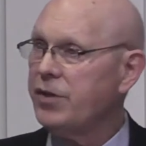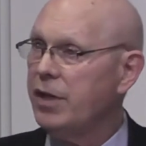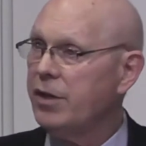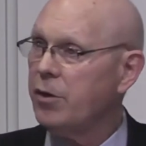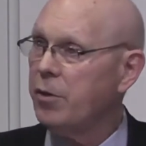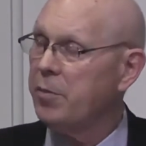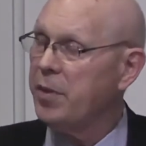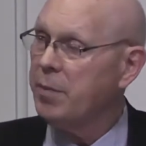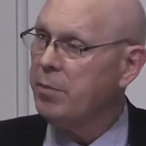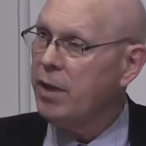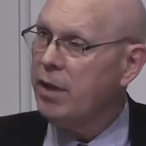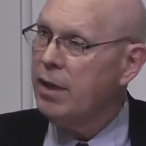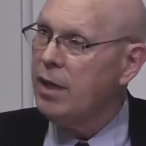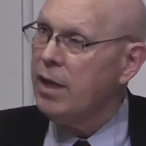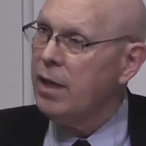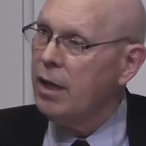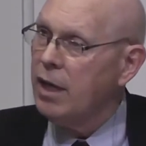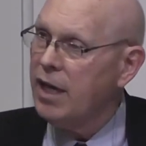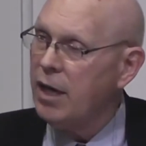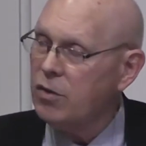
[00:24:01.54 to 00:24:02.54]
son. You remember
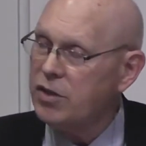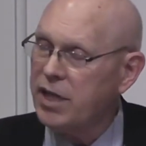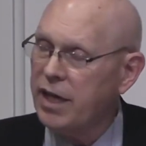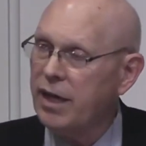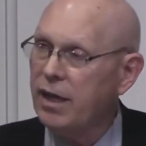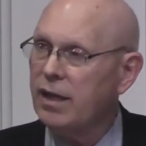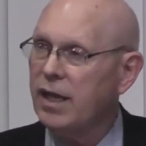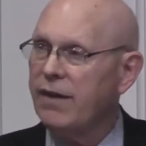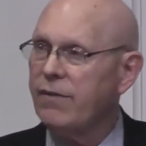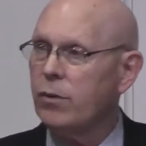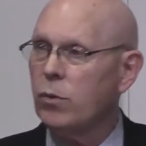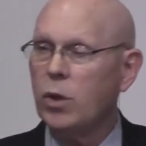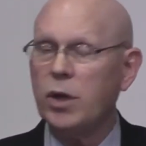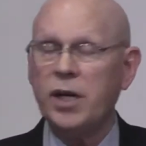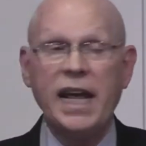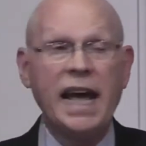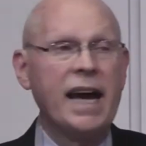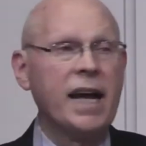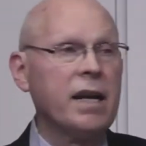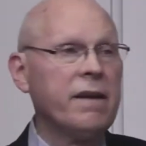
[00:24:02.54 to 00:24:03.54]
Hosea 11.1,
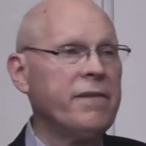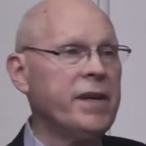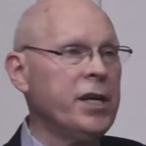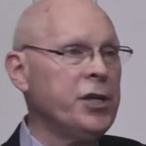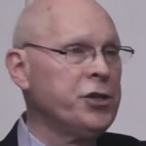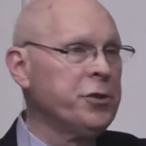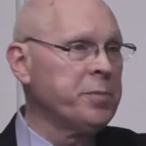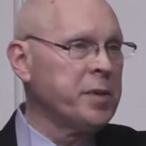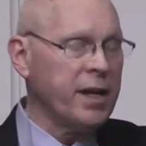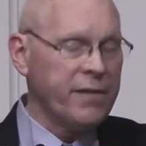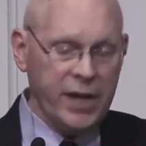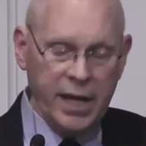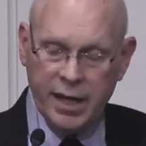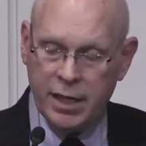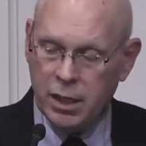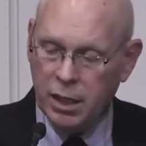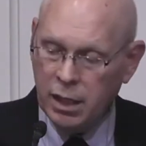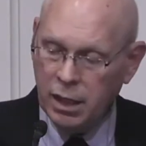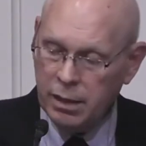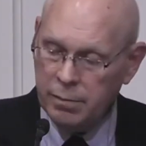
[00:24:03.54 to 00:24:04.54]
1, out of Egypt have I
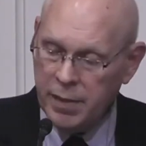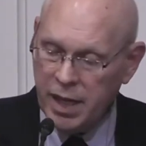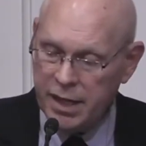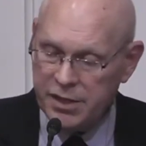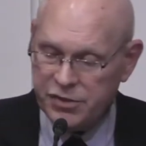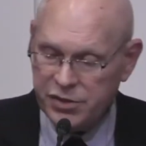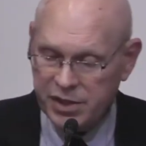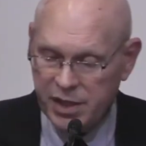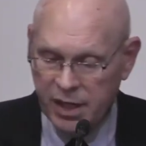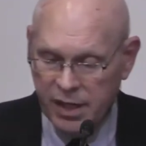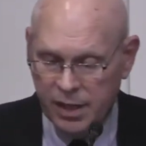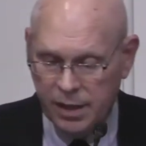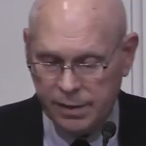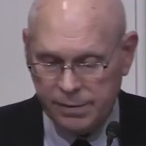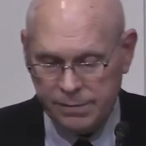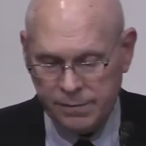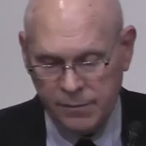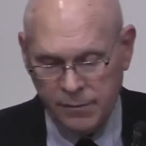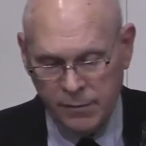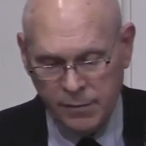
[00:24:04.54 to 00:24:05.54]
called my son.
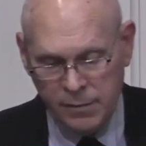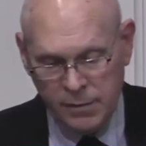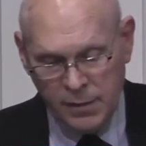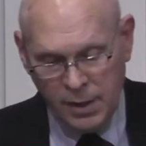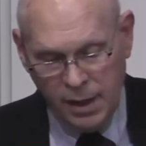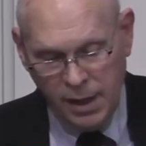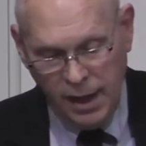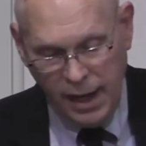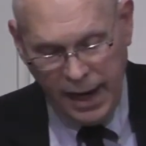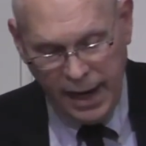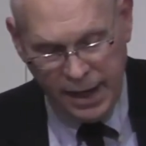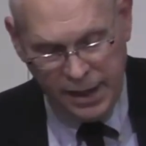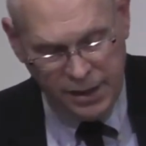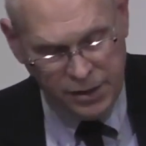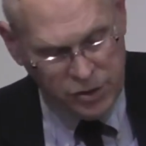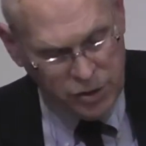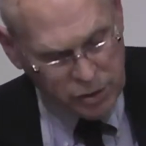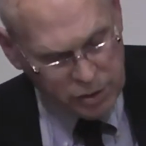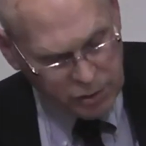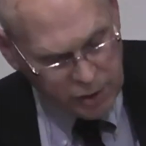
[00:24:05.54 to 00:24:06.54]
And
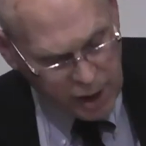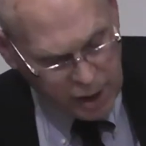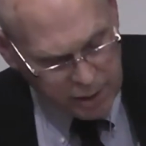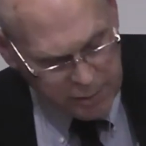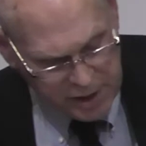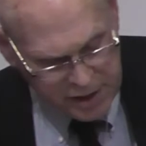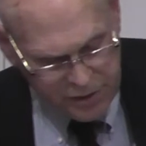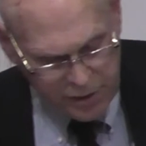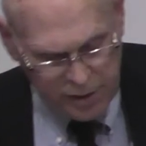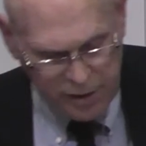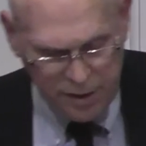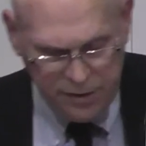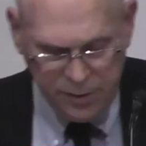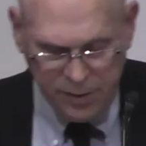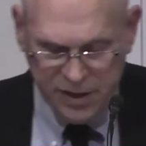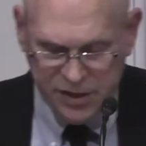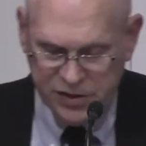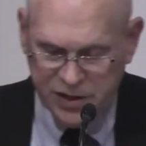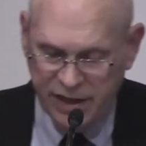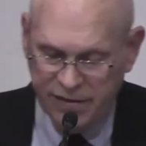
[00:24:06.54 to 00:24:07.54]
in Deuteronomy
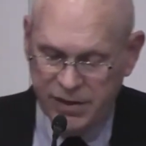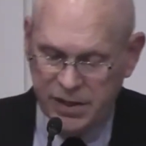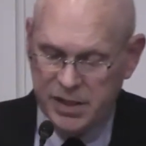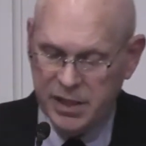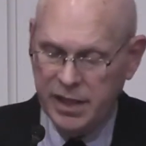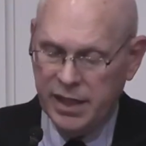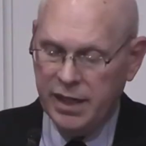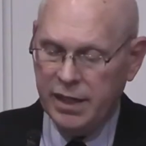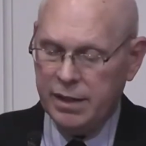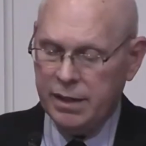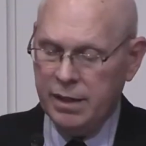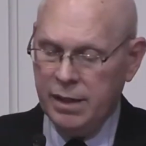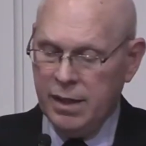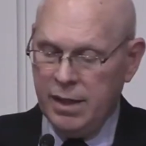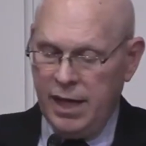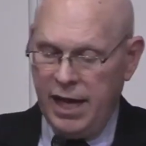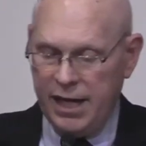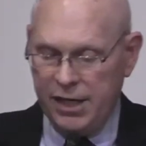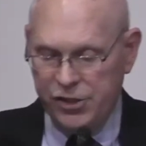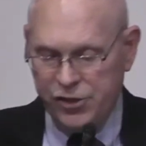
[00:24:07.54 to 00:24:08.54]
33:17
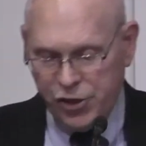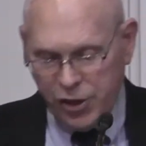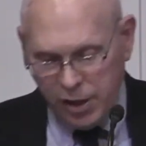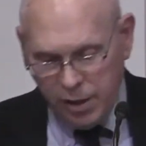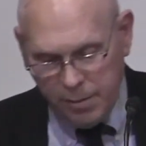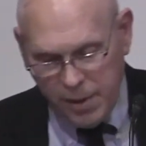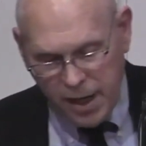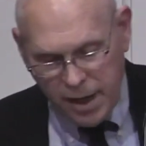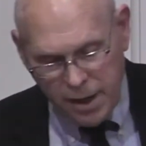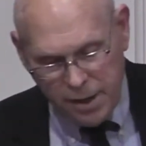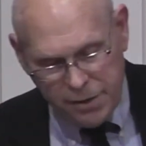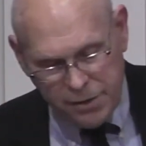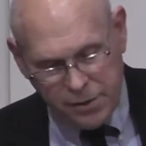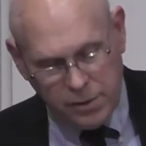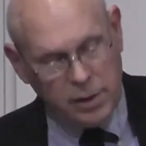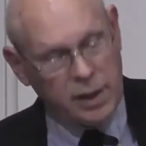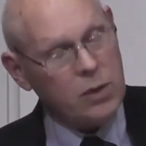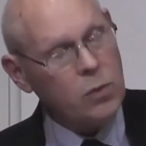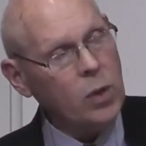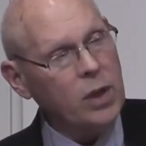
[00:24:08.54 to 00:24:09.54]
and Jeremiah
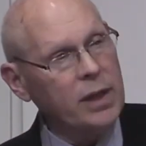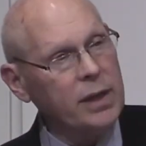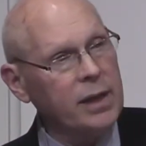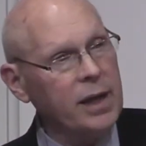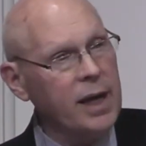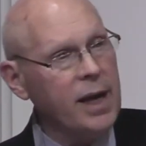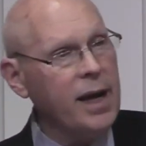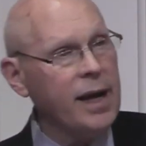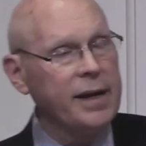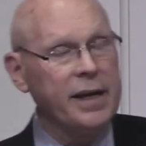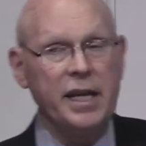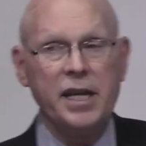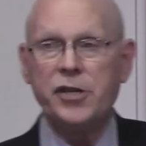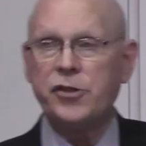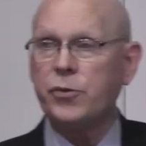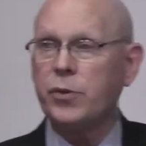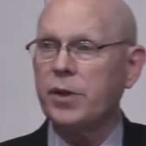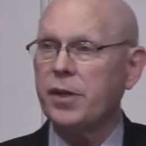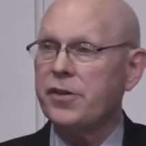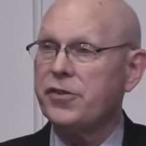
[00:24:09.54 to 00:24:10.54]
31:9,
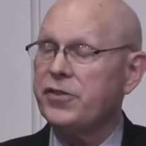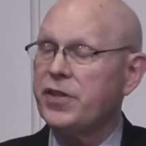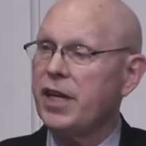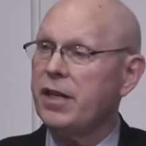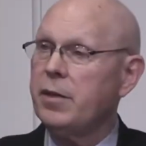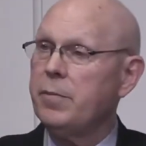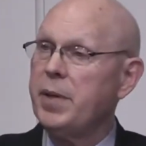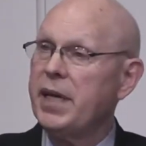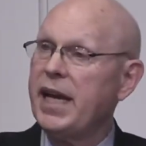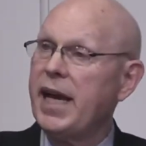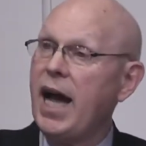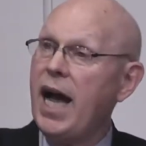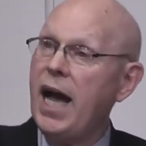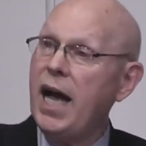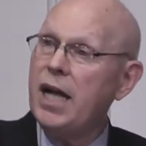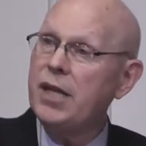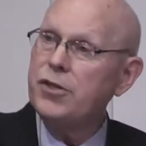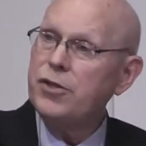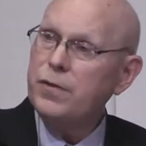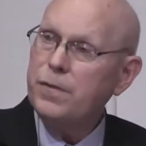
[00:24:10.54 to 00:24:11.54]
Israel is said to be
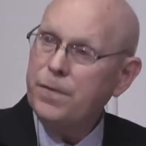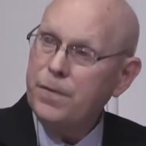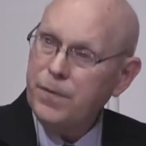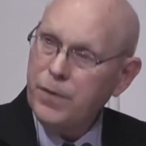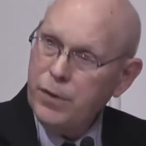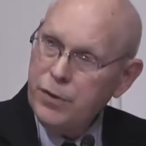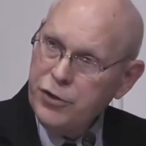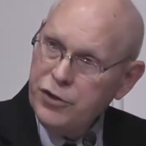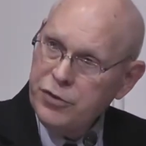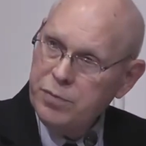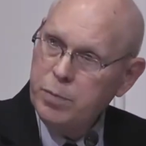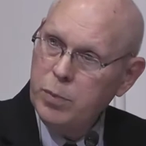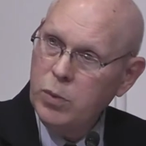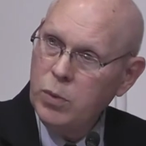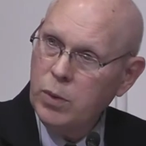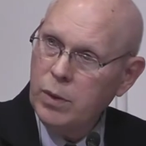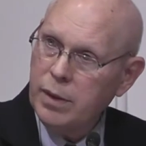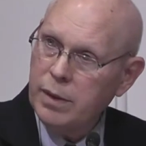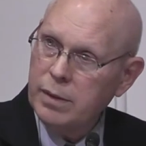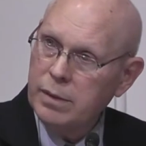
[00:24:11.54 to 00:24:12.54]
God's
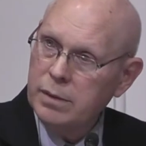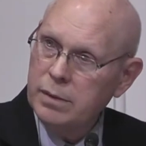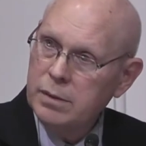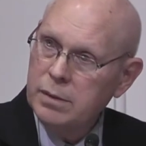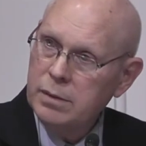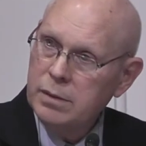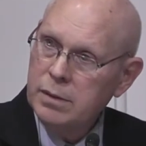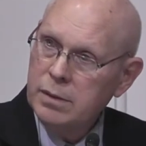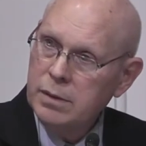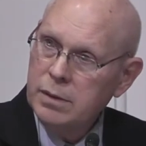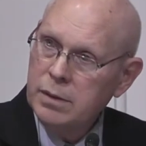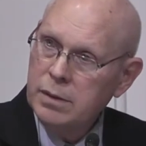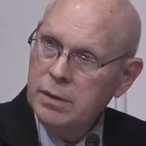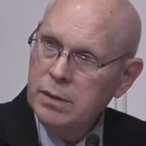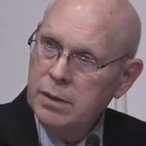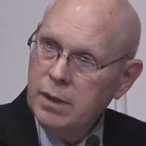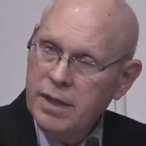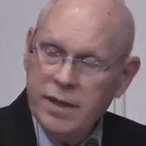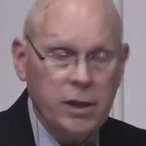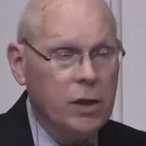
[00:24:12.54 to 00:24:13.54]
firstborn.
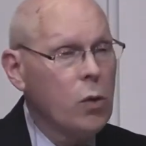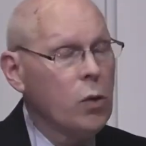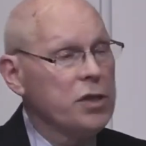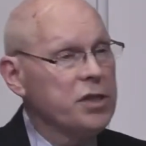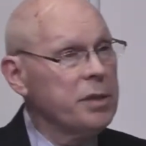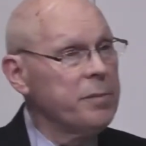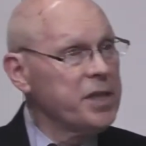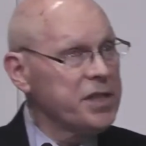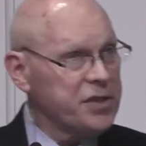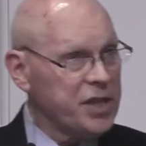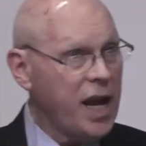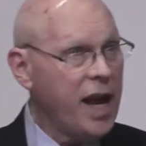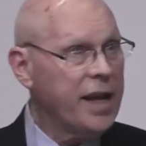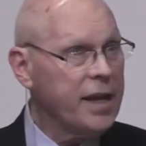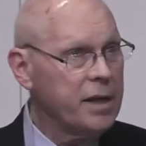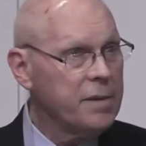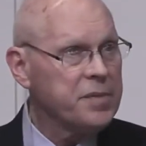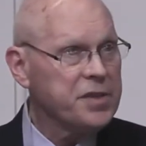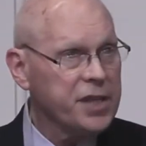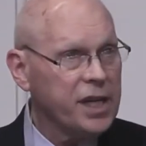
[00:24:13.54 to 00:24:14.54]
And of course, the
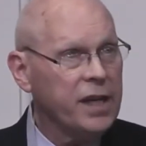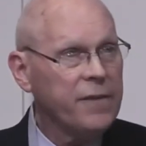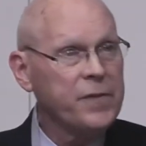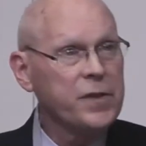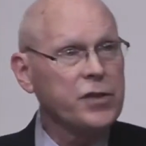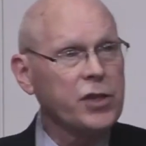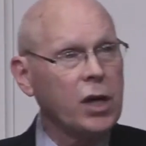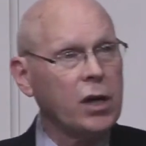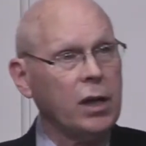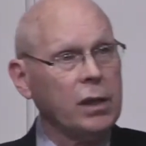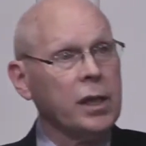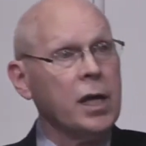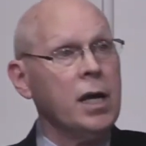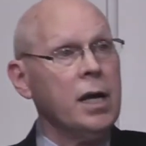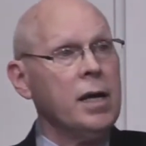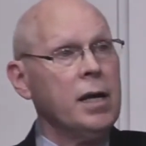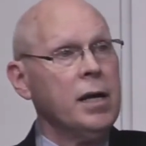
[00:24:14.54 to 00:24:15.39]
Messiah himself is called